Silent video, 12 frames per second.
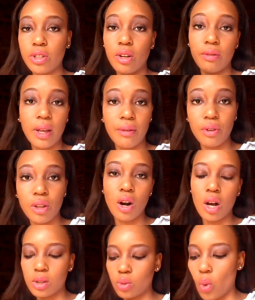reserve that for
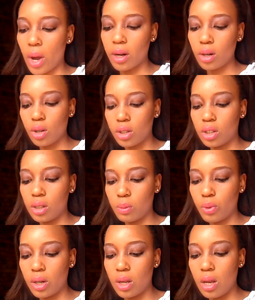the last one because
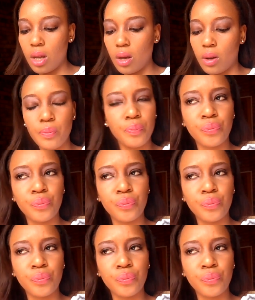she's pretty